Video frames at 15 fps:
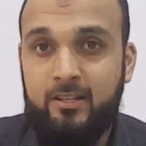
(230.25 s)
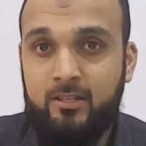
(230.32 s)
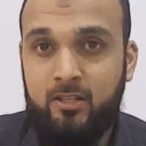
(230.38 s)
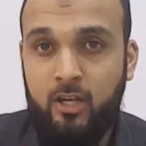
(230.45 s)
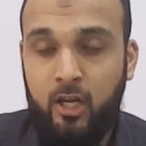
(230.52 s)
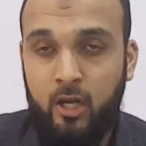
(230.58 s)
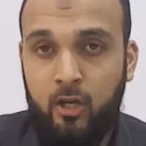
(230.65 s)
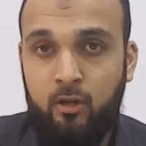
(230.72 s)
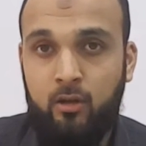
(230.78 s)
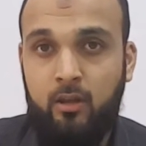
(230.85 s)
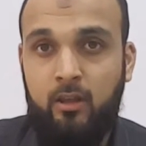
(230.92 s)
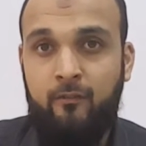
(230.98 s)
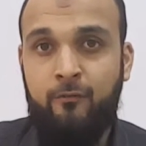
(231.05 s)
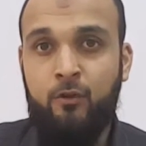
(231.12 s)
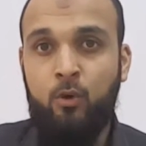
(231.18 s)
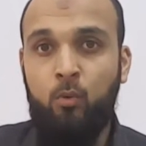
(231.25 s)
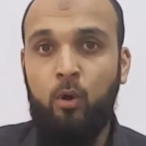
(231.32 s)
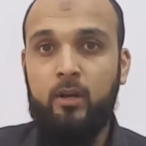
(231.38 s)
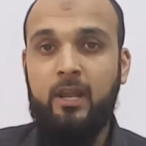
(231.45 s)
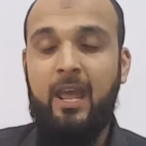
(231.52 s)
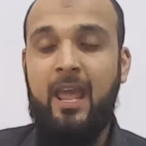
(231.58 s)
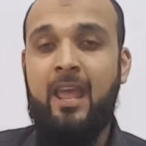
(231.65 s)
so if you
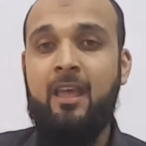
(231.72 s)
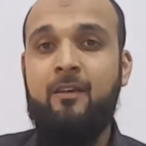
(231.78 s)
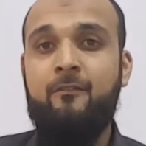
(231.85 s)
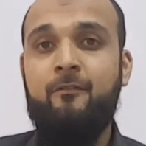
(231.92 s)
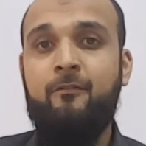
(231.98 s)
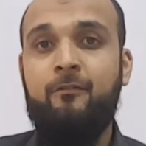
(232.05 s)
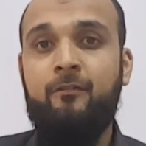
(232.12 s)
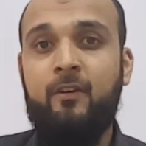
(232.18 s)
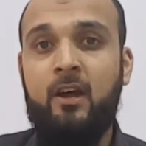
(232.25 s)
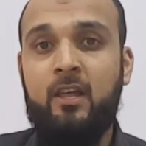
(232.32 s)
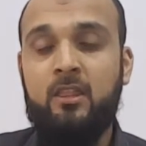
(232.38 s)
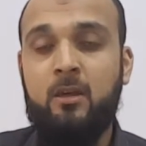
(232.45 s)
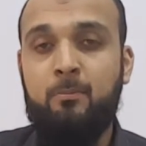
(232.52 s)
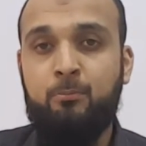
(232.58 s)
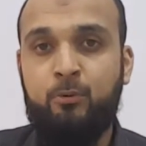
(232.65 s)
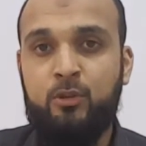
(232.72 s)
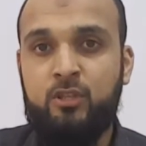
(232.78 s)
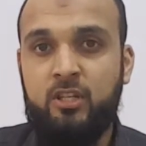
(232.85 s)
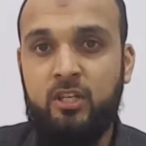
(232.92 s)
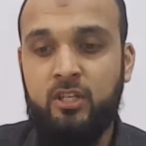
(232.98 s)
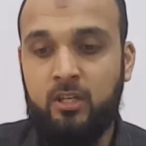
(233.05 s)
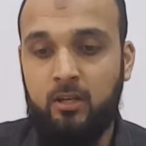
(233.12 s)
want a further
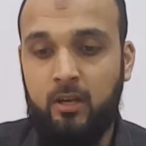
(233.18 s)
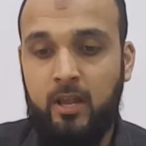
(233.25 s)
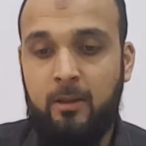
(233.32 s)
precision,